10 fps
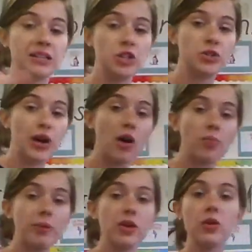to
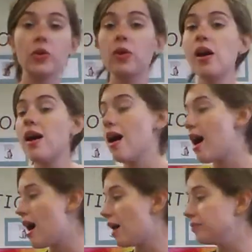help you
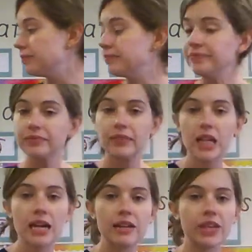
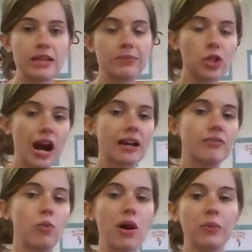kind of keep track of
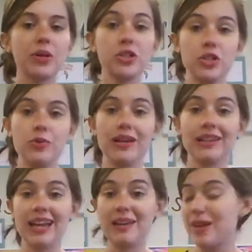what we're doing.
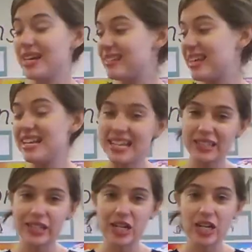It makes it
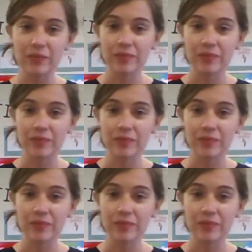easier.